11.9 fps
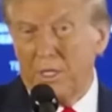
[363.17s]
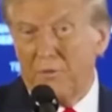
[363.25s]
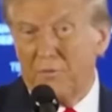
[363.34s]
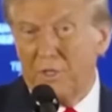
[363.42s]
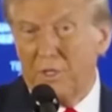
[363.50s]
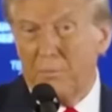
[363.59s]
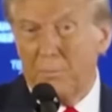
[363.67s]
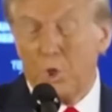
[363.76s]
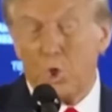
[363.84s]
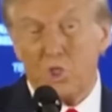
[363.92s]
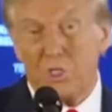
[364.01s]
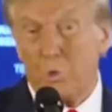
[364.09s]
left
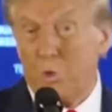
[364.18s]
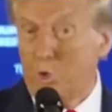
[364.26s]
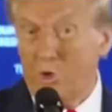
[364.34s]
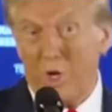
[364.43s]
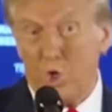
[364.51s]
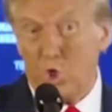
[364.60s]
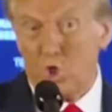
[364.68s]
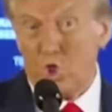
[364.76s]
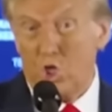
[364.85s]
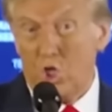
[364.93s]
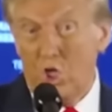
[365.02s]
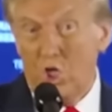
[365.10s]
because they were
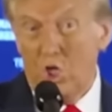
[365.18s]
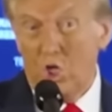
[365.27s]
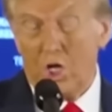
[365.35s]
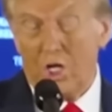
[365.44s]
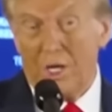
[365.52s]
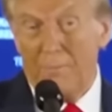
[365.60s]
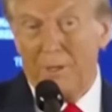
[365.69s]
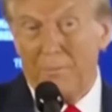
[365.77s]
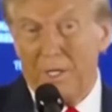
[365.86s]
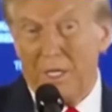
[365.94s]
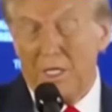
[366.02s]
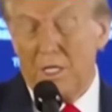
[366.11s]
traitors are coming
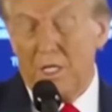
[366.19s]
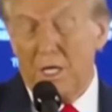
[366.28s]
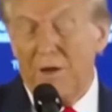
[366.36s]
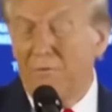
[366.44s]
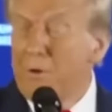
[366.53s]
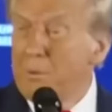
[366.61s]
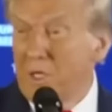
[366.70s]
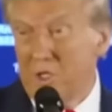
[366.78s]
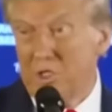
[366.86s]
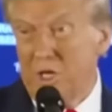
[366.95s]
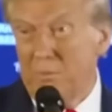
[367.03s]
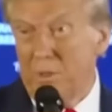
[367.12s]
back in.
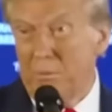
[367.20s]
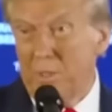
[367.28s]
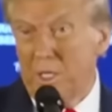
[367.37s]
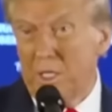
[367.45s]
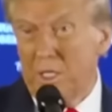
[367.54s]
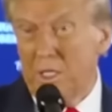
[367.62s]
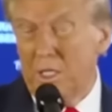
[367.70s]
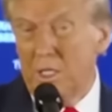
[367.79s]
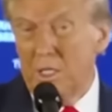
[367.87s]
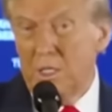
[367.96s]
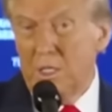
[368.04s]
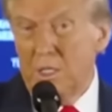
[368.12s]
Everybody's coming back in.
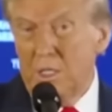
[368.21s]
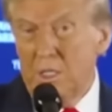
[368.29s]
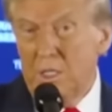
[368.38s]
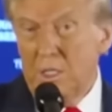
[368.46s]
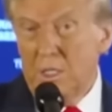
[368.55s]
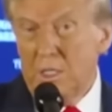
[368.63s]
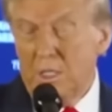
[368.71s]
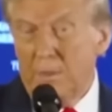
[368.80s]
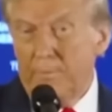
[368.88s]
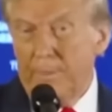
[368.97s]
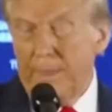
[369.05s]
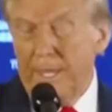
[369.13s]

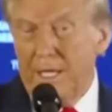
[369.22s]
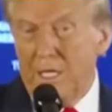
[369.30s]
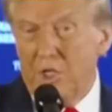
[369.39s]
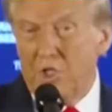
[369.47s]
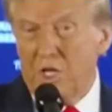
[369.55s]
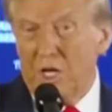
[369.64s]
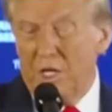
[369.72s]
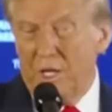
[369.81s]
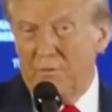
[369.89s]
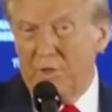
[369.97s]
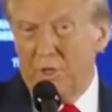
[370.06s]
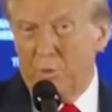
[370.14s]
And it's at a
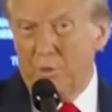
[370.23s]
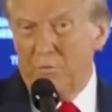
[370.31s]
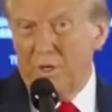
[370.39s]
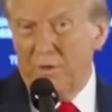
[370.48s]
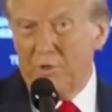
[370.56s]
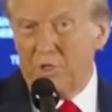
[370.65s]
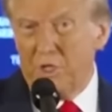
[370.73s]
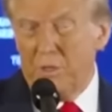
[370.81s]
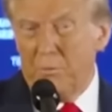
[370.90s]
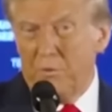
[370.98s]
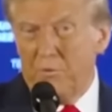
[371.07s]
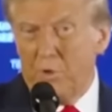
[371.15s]
level that we've never
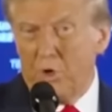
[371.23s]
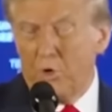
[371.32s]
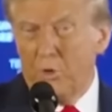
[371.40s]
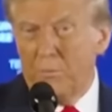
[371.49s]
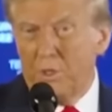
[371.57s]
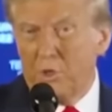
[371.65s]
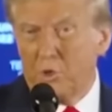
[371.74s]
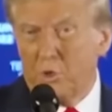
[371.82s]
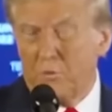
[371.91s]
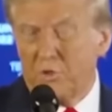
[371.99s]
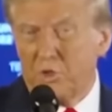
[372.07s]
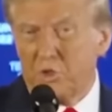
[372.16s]
seen before. Criminals
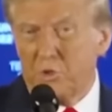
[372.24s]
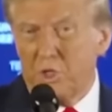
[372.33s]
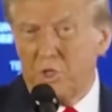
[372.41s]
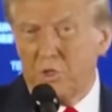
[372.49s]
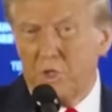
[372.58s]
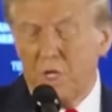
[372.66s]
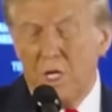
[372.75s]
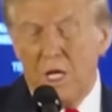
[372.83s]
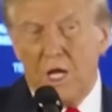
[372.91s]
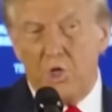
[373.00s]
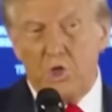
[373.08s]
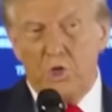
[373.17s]
off the streets.
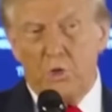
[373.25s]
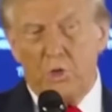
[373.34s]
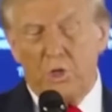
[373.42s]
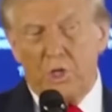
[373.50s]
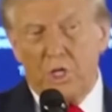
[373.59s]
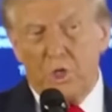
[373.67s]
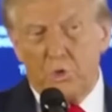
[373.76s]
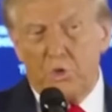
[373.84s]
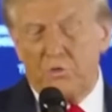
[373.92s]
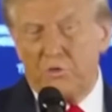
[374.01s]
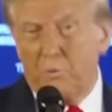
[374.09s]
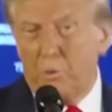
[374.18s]
And you know, other
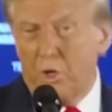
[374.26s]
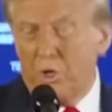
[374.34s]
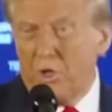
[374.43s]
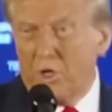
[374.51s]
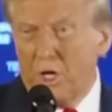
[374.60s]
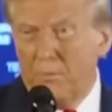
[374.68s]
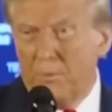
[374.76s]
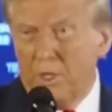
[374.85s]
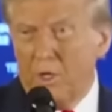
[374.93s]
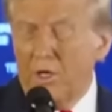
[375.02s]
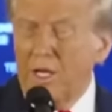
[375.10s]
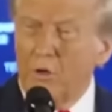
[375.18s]
countries from where they're
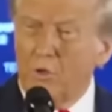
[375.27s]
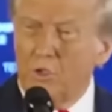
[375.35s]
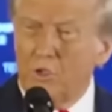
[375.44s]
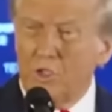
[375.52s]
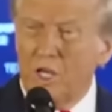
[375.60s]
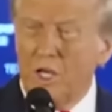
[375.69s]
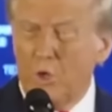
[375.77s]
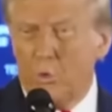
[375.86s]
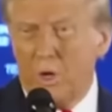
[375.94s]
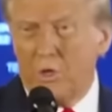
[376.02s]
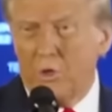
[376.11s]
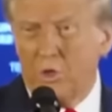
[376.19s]
coming are now setting
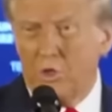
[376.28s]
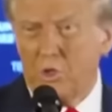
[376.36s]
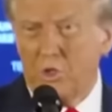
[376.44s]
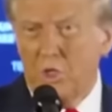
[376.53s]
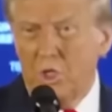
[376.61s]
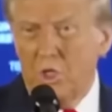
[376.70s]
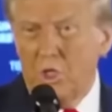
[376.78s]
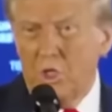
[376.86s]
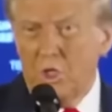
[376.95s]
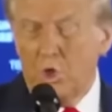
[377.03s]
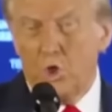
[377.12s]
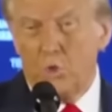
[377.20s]
records,
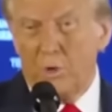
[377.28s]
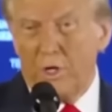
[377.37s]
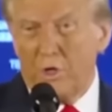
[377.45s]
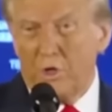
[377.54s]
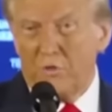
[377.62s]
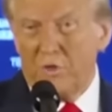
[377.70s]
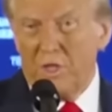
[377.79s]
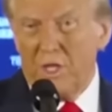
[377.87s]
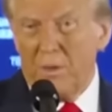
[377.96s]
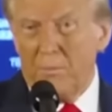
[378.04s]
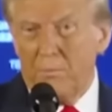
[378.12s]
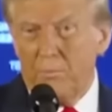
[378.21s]
good records for
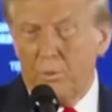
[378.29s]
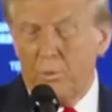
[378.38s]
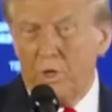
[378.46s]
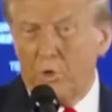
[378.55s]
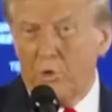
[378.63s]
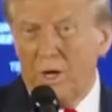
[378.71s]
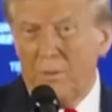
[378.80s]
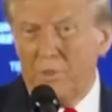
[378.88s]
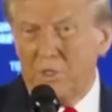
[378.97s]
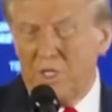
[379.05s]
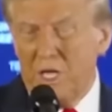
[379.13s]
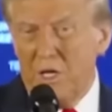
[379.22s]
them, where crime
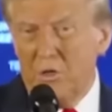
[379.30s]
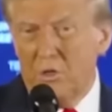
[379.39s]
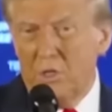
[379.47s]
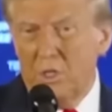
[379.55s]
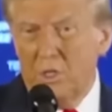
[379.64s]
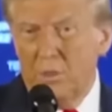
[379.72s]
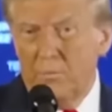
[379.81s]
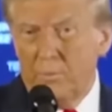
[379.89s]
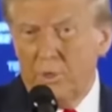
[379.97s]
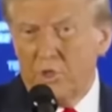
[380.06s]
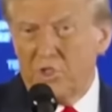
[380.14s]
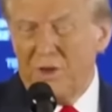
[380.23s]
is down
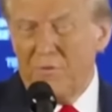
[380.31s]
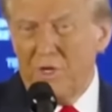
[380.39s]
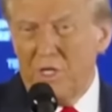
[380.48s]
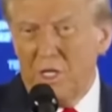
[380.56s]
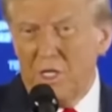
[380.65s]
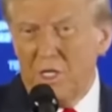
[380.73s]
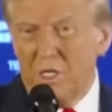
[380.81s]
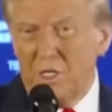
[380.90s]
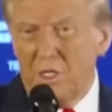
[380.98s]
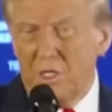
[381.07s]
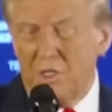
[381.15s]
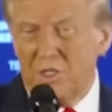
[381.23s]
70
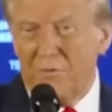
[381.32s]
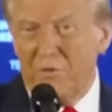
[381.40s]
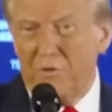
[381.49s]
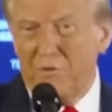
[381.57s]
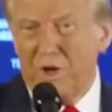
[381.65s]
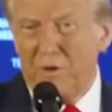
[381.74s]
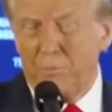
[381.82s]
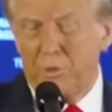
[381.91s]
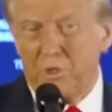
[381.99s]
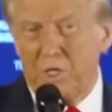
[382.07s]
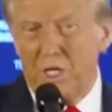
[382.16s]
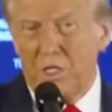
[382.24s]
and
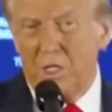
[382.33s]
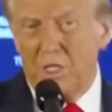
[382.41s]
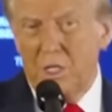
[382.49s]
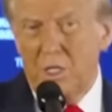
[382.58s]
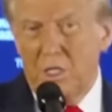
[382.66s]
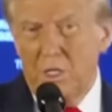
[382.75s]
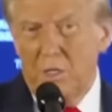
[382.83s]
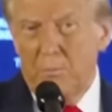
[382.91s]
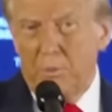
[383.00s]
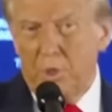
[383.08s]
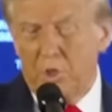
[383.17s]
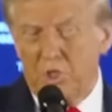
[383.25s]
75%
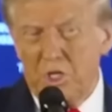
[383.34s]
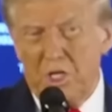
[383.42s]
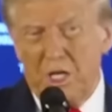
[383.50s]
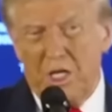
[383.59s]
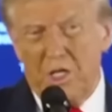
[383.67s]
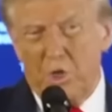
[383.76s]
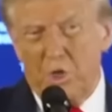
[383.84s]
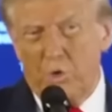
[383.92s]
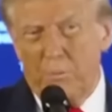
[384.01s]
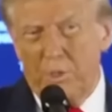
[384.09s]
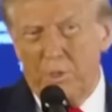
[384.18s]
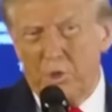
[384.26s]
because they're taking the
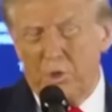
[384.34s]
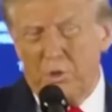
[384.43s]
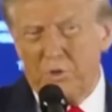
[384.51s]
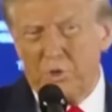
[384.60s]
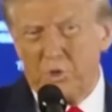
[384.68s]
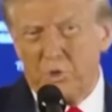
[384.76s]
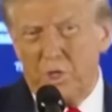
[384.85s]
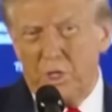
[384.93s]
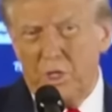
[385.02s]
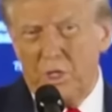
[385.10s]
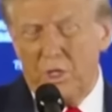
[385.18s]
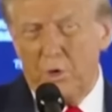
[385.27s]
criminals off the
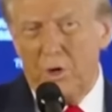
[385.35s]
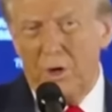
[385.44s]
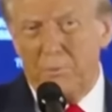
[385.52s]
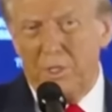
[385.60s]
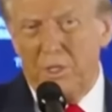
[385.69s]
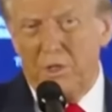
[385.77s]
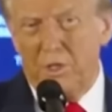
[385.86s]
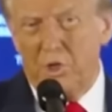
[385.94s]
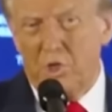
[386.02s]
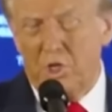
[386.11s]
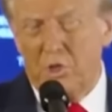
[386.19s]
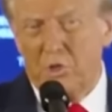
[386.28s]
street. They're emptying their
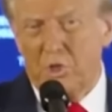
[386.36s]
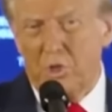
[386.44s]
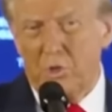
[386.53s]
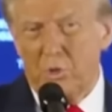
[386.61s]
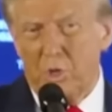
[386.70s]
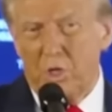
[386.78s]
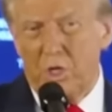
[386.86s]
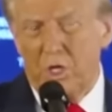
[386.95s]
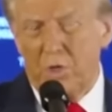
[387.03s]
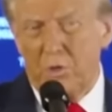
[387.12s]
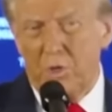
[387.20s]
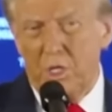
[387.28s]
jails into our
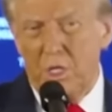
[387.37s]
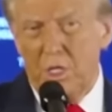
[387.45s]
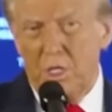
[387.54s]
country.